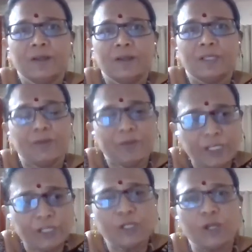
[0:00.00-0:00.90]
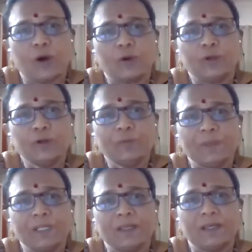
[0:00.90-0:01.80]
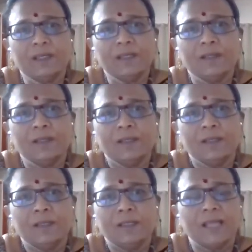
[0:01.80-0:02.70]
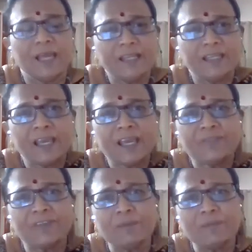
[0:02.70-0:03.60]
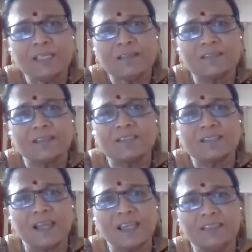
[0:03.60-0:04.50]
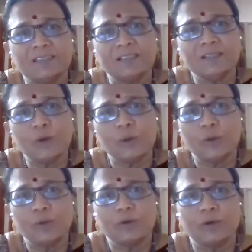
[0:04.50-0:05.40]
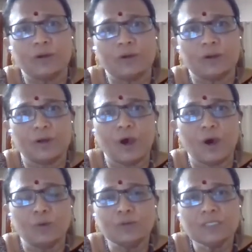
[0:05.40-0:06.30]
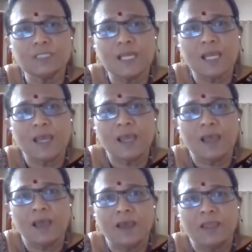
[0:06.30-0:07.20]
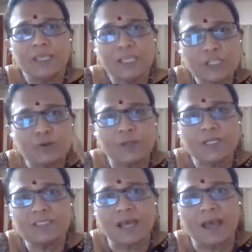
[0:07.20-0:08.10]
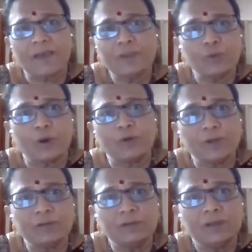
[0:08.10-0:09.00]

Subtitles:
even in the lockdown period, the entire family is inside the house. Each one is having one